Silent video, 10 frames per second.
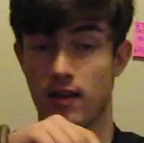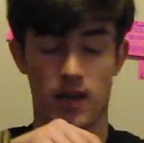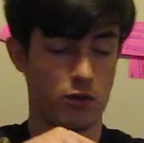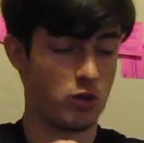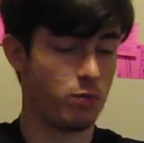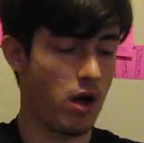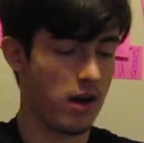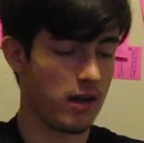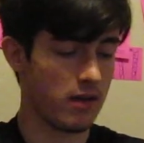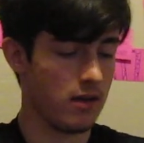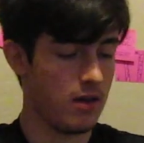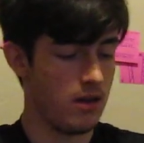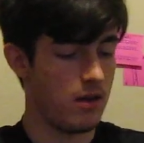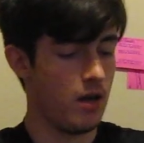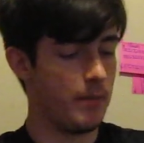Now spotting,
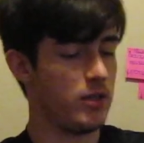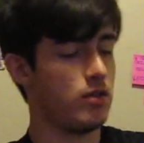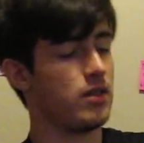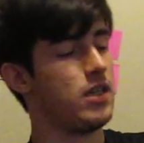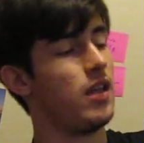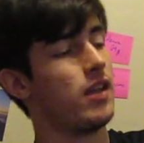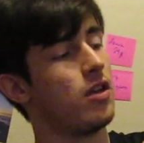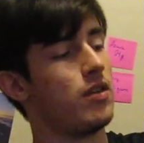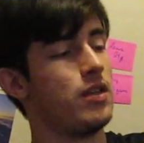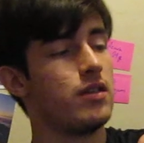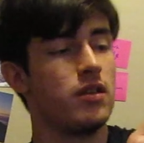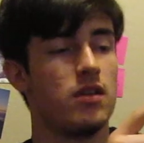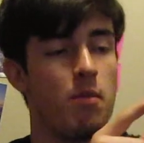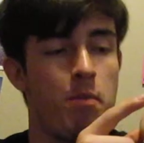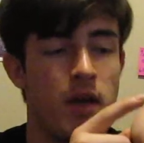as you can see, like there are these
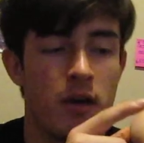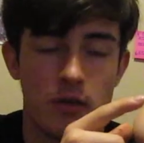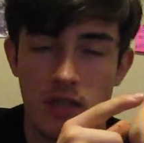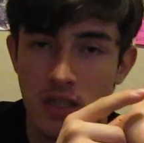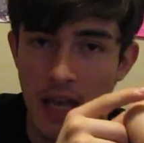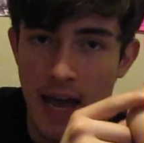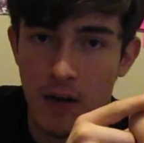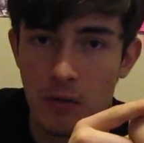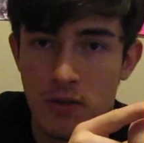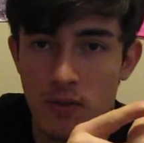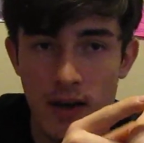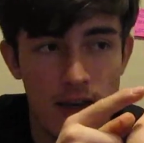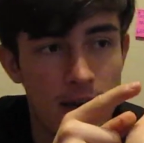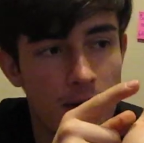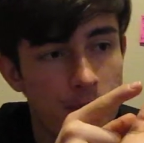bigger saddles right
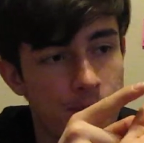here.